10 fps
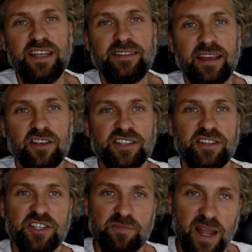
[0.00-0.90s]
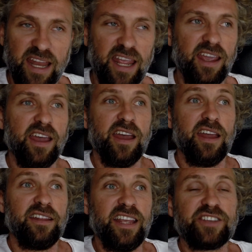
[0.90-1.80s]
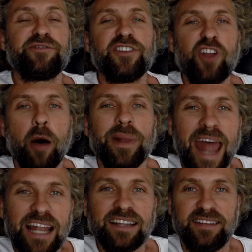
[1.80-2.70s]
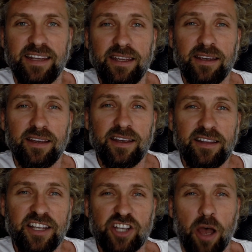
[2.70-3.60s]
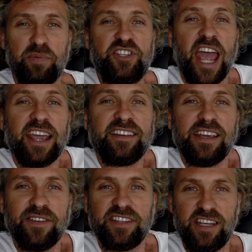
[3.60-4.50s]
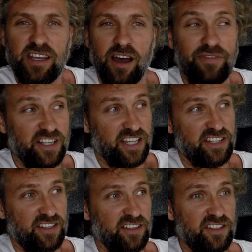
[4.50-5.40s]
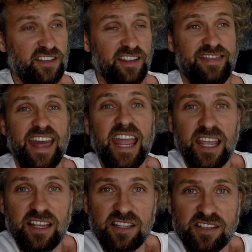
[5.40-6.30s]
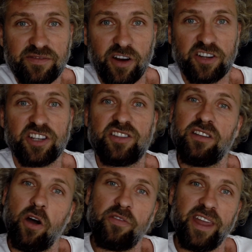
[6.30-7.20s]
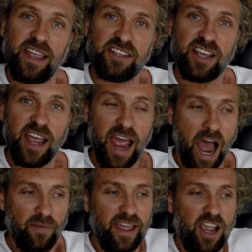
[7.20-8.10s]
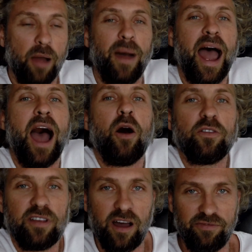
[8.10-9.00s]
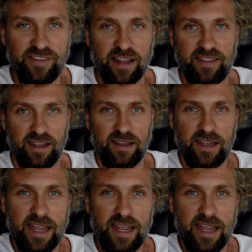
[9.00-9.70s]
details in explaining this phenomenality, this objectivity of existence, the things versus the no things, how they come out of nothing.